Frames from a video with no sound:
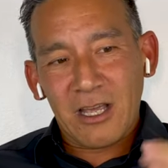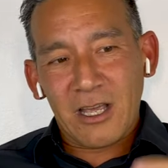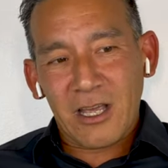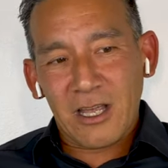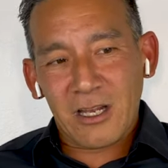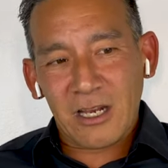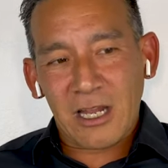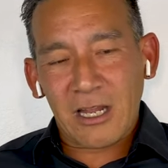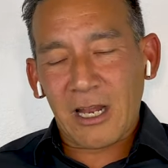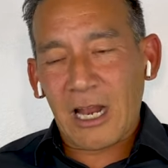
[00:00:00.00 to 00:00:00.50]

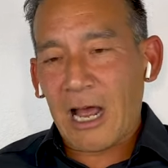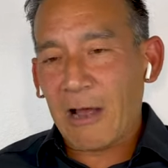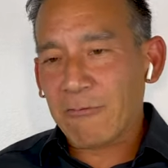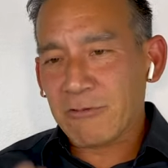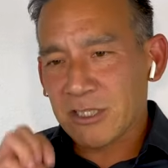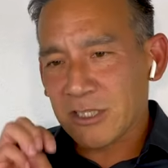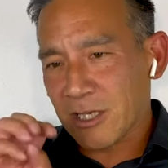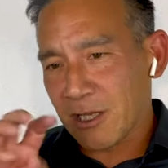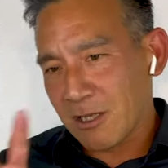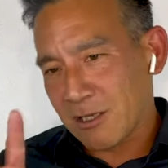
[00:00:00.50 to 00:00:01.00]
And then I
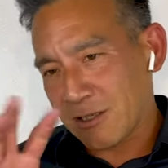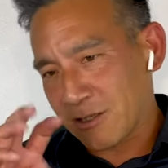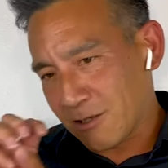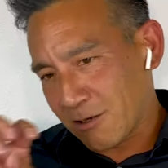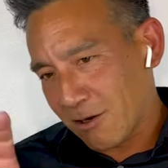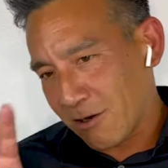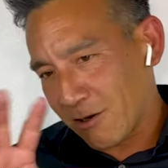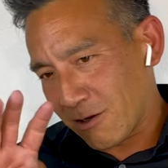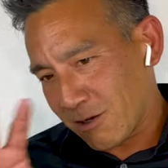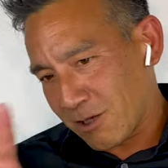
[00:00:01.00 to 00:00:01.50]
would suddenly
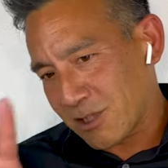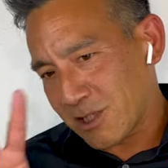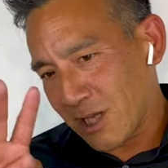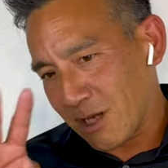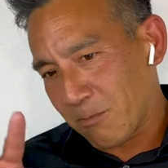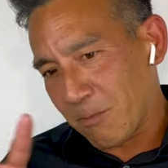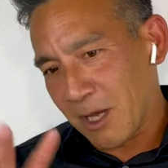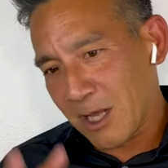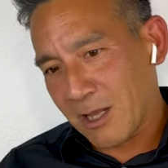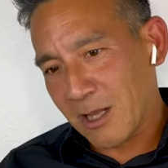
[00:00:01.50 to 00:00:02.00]
start
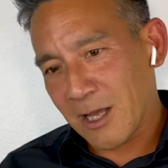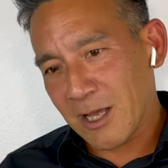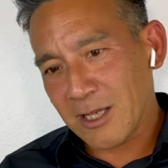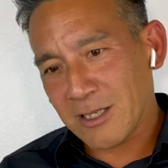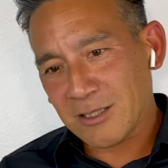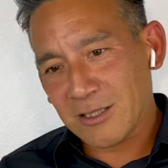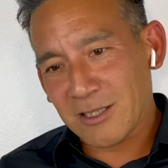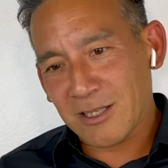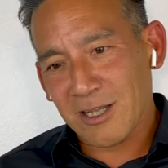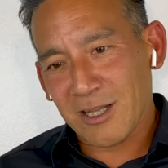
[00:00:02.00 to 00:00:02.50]
saying my
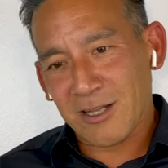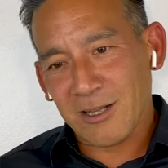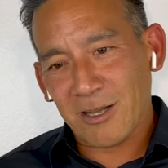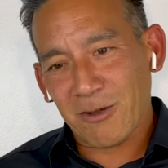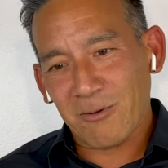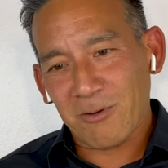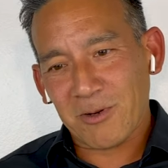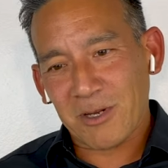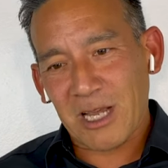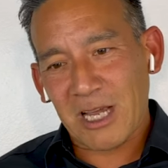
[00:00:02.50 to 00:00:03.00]
lines, that they
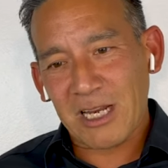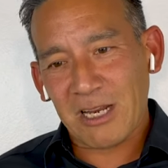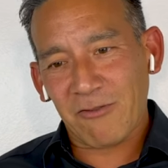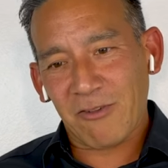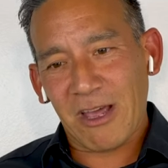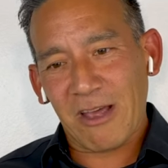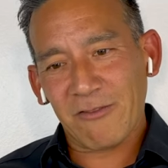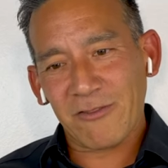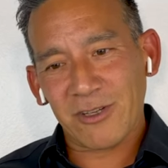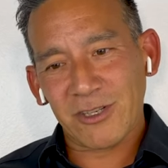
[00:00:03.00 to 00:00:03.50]
would kind
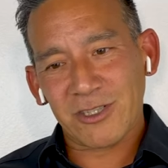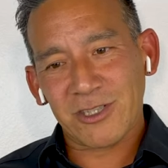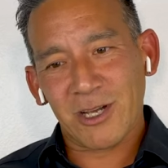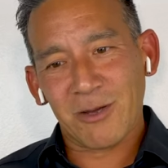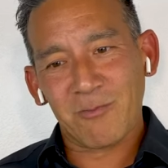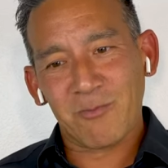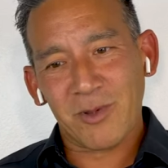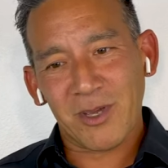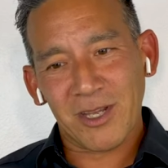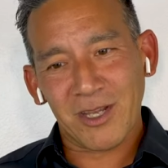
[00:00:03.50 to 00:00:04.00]
of have to
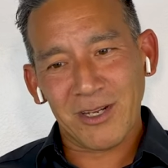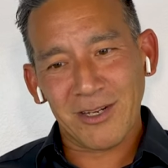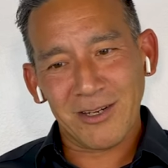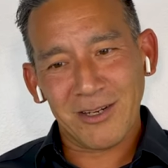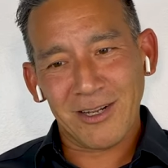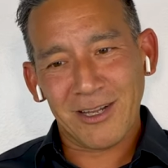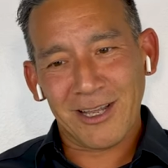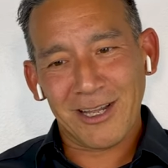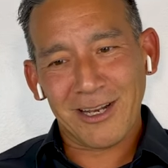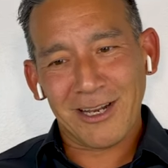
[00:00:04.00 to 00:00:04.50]
jump
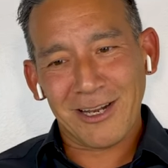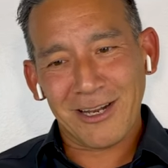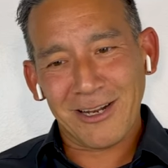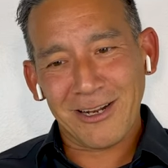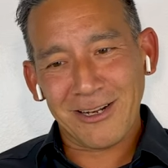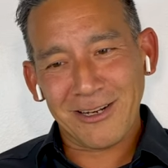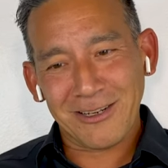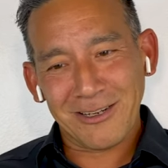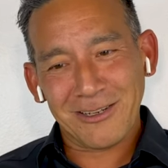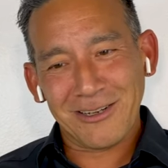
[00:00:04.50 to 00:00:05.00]
in
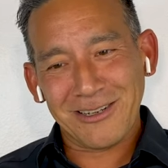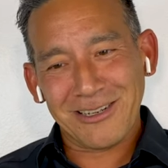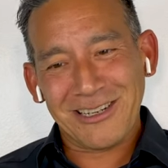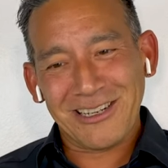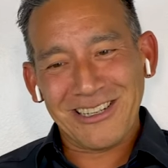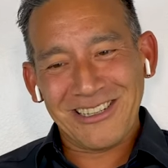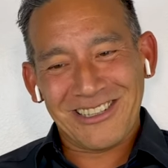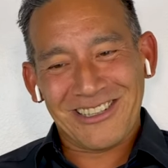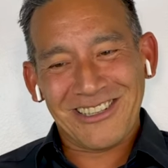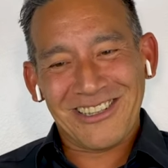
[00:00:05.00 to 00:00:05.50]
and...
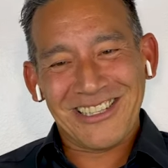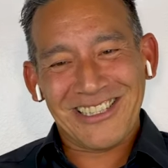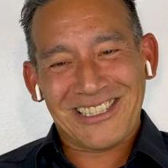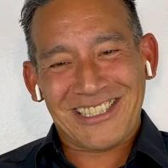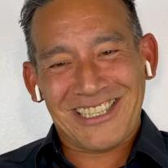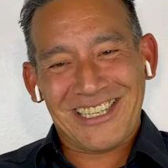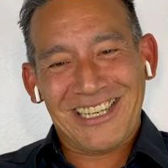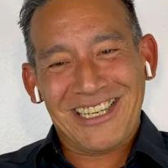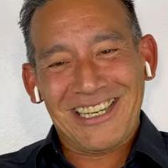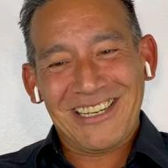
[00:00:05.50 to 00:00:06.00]
to the
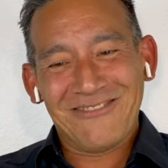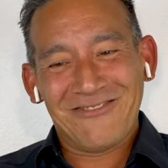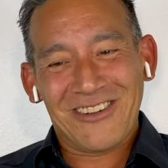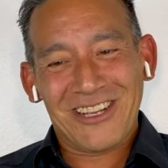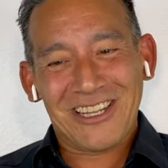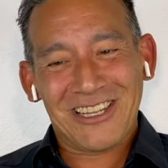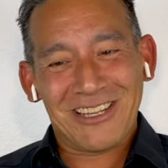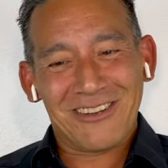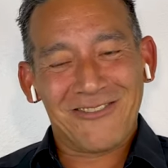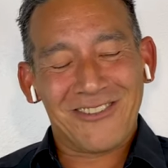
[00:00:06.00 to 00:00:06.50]
scene,
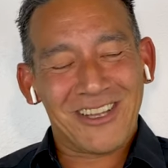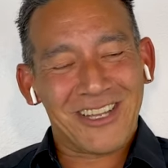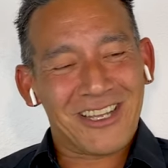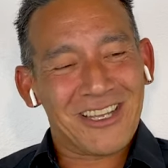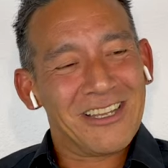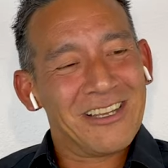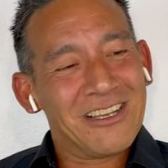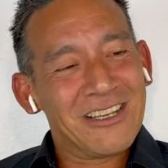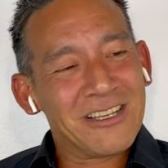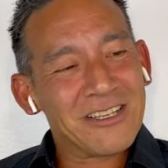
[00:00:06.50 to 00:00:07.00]
but they'll be
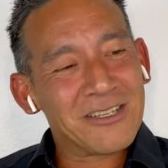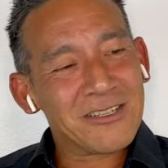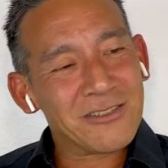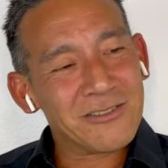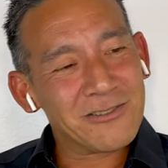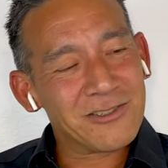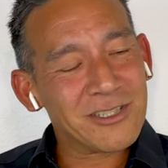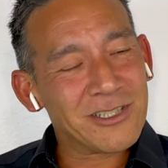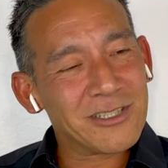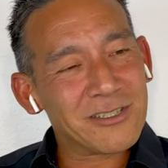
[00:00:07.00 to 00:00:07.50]
like,
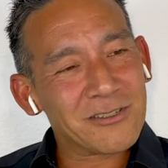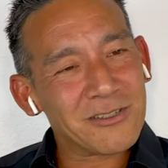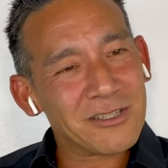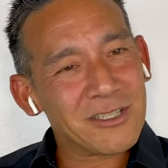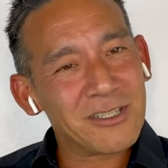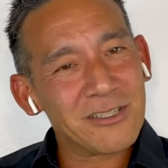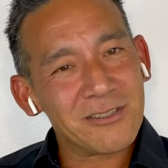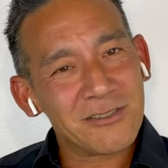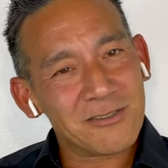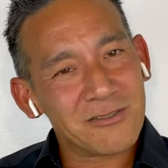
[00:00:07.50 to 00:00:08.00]

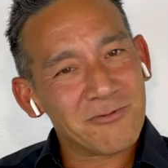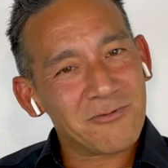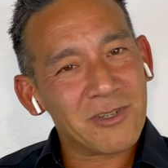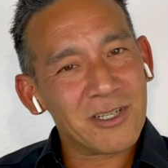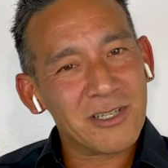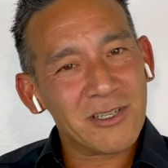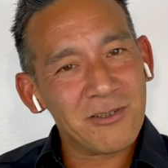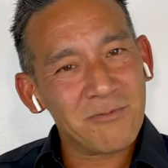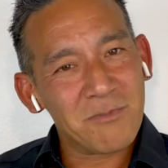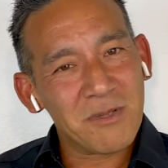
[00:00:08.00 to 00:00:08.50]
Eugene,
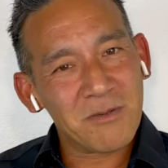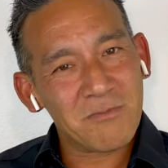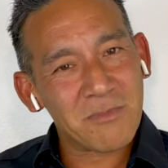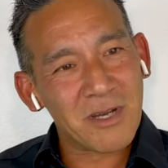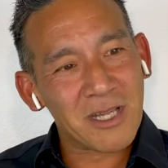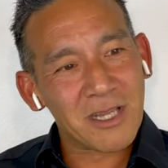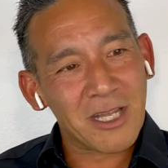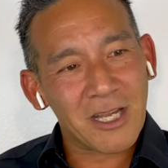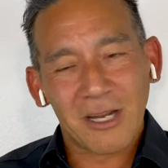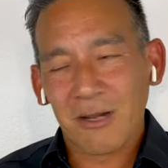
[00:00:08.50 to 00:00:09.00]
what do you mean
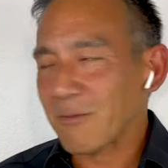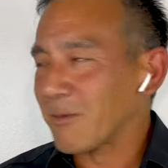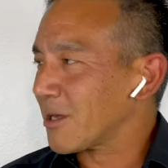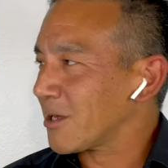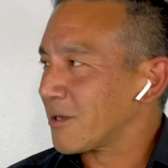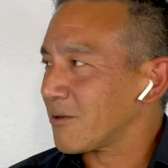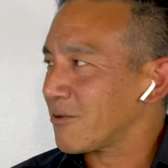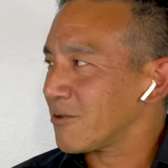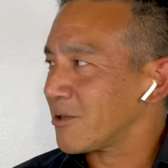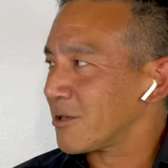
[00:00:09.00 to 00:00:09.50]
by that? I'm
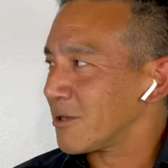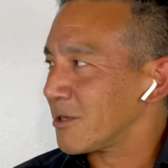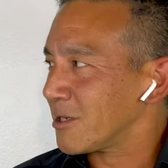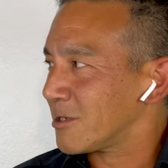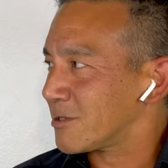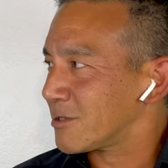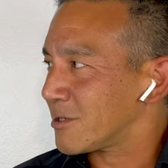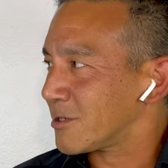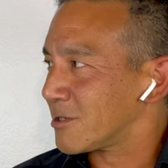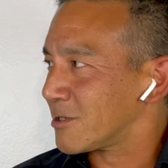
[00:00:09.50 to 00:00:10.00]
like, oh,
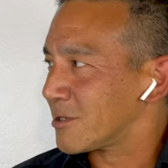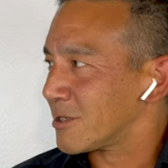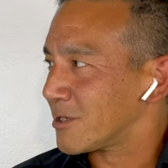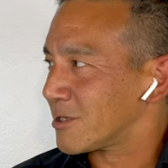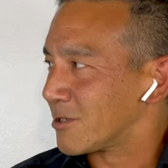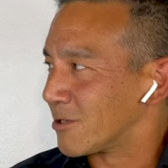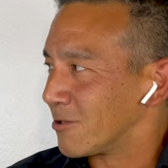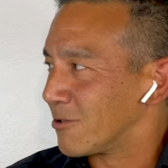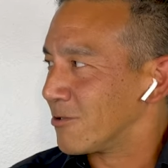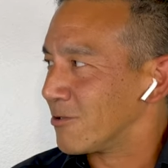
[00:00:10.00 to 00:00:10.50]
this,
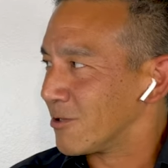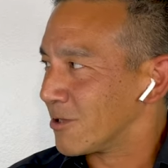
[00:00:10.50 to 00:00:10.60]
no?